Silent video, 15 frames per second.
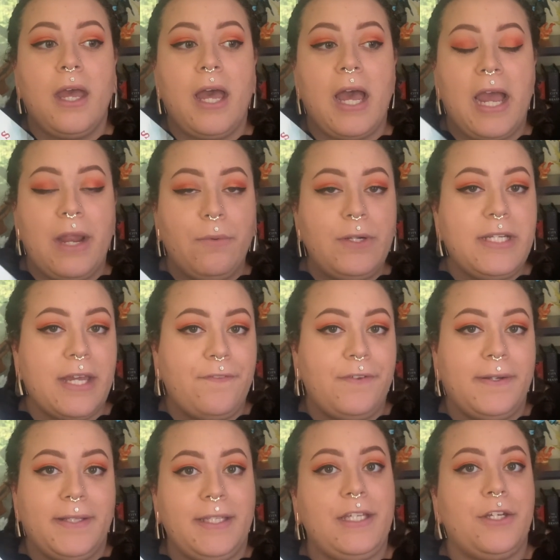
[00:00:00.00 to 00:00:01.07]
I would
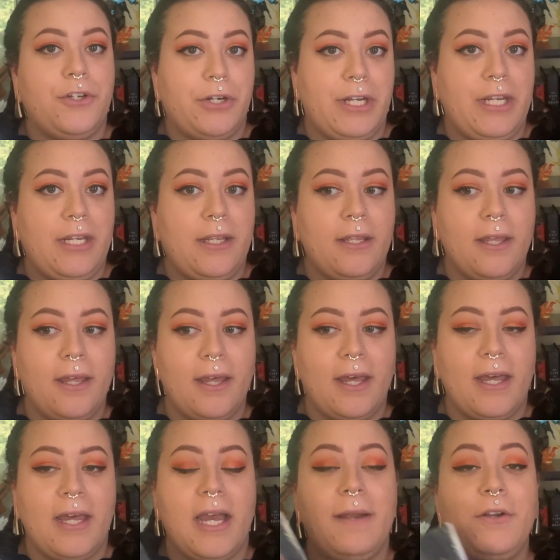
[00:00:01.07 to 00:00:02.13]
definitely agree.
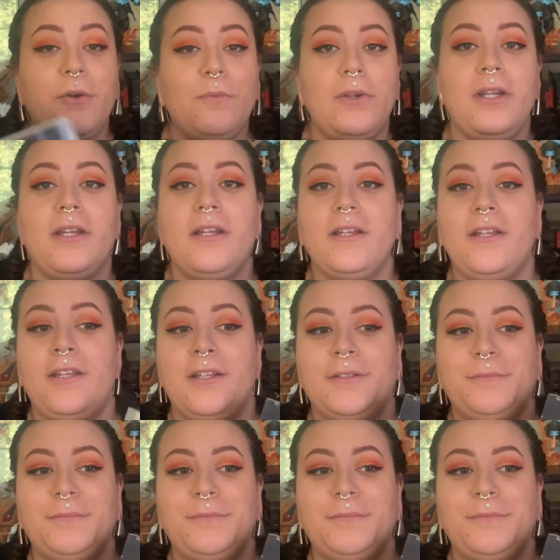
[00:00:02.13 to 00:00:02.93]
Uh, I don't want to